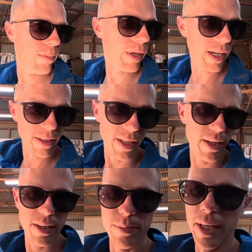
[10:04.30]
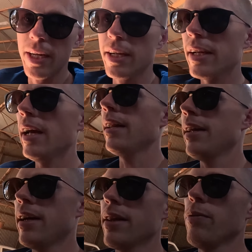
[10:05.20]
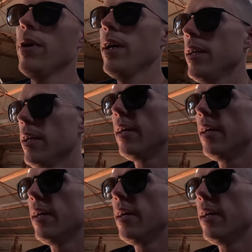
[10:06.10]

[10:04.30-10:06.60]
park that up, get it out of the way.